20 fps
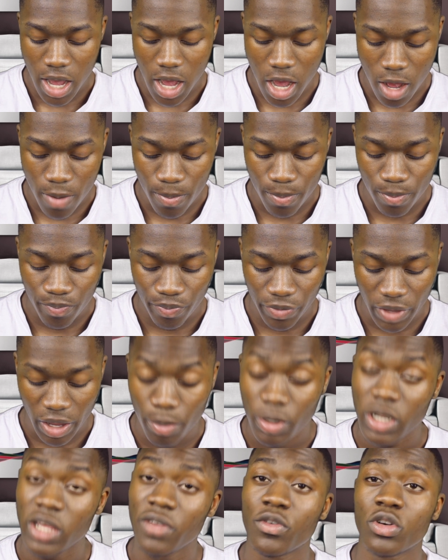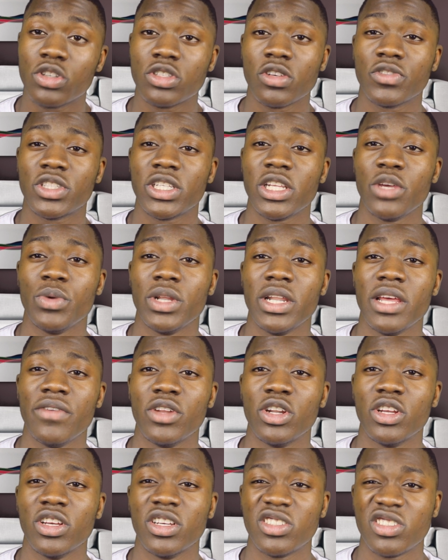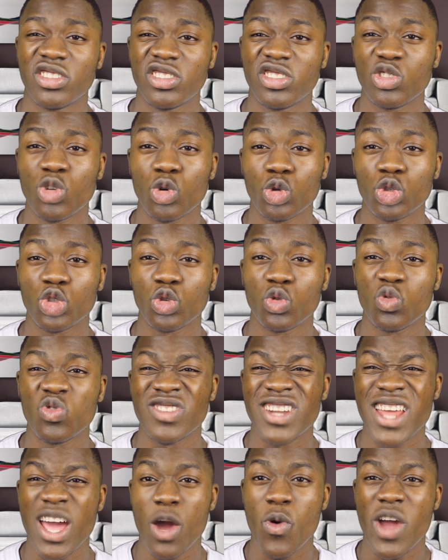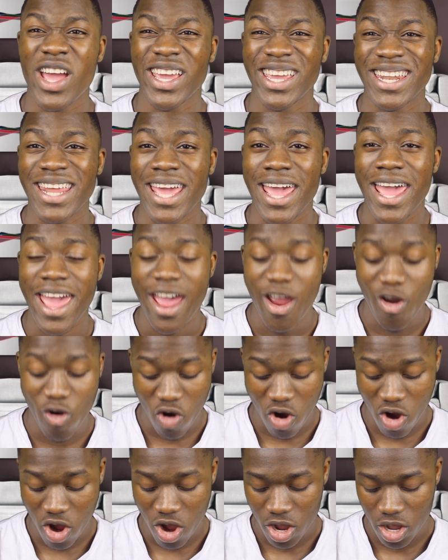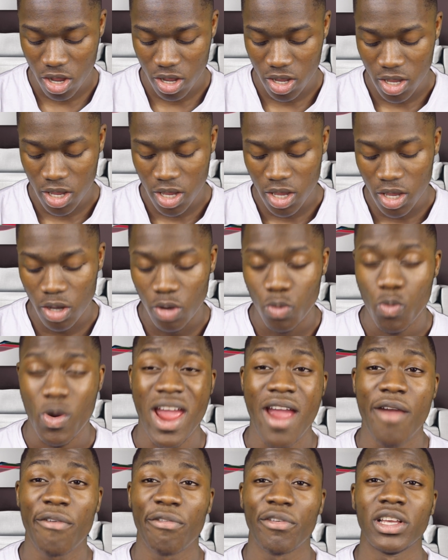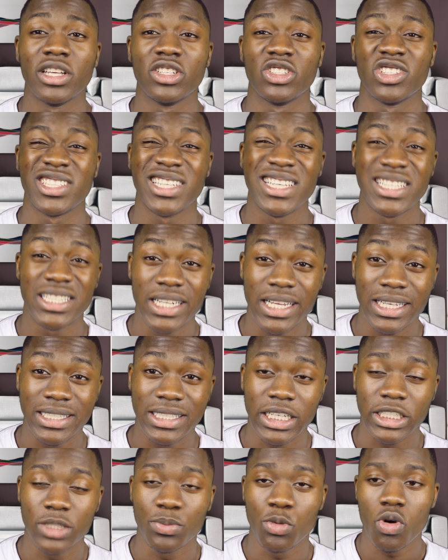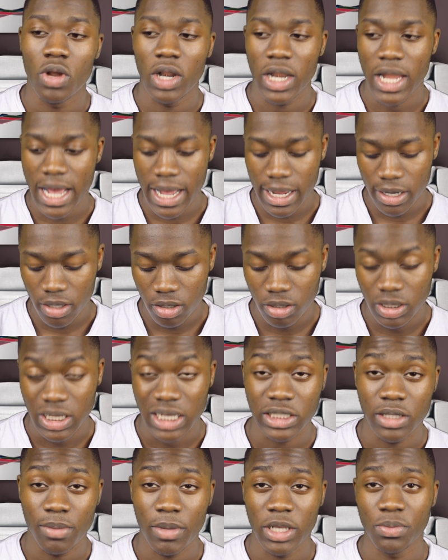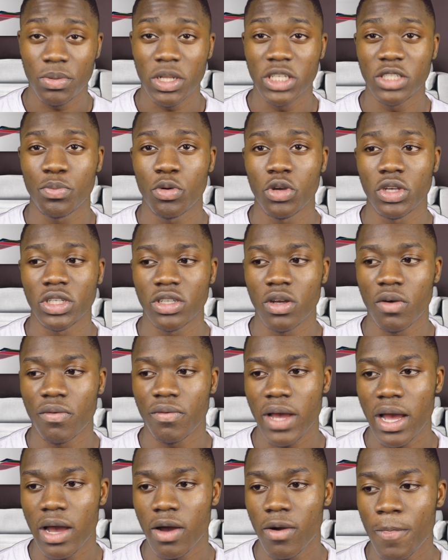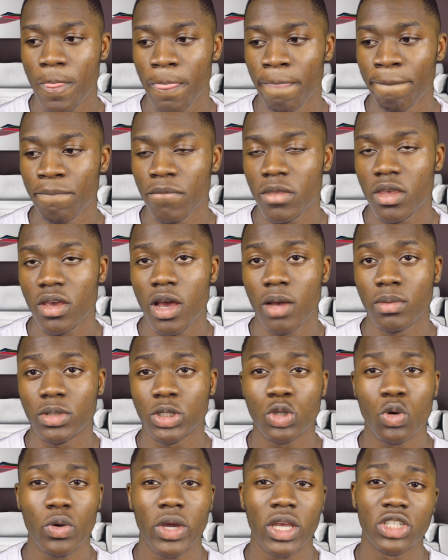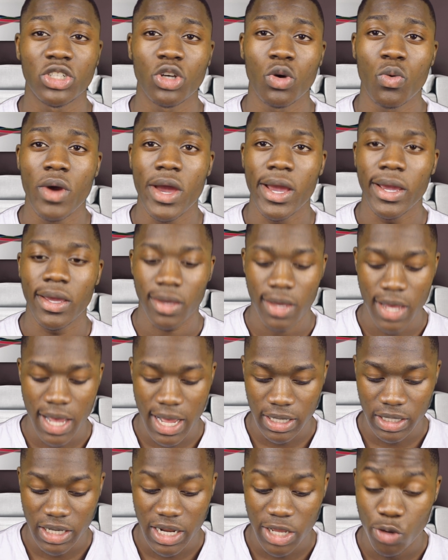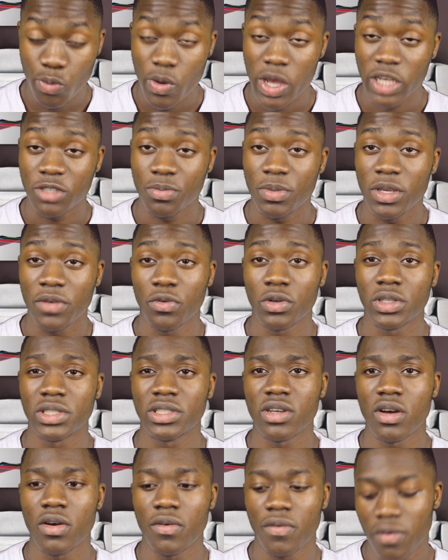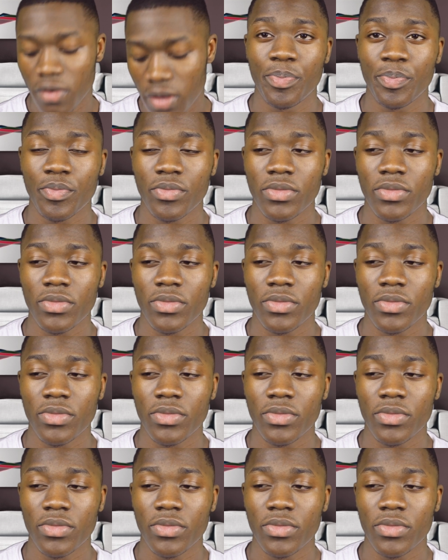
I believe because obviously we live in a social networking era where everything is just easily accessible online, that's the best place to put yourself out. Showcase your work and let your work speak for itself.